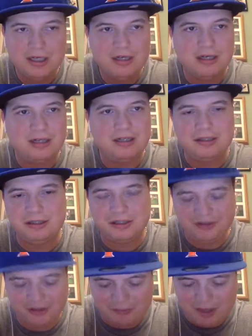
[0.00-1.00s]
And
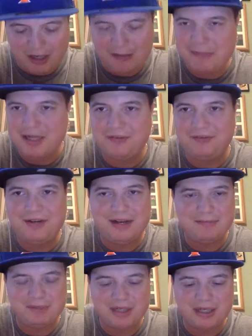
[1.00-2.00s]
like I said, I'm not a Mets
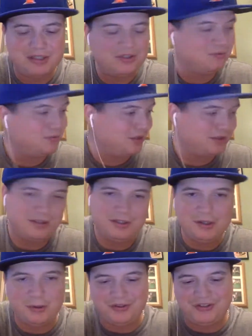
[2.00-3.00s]
fan, but I just wanted the
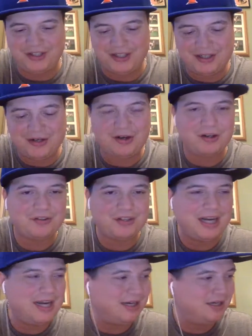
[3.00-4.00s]
newest Syndergaards
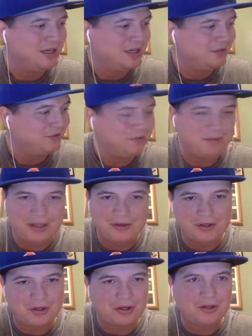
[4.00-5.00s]
and some of the
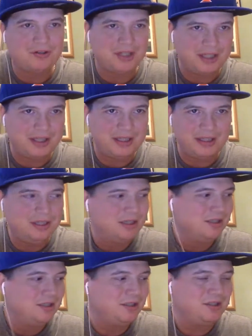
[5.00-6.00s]
other cards like the,
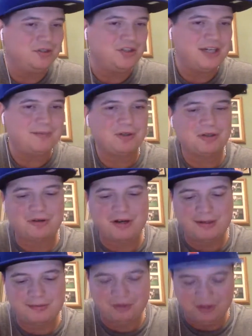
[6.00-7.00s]
Jacob deGroms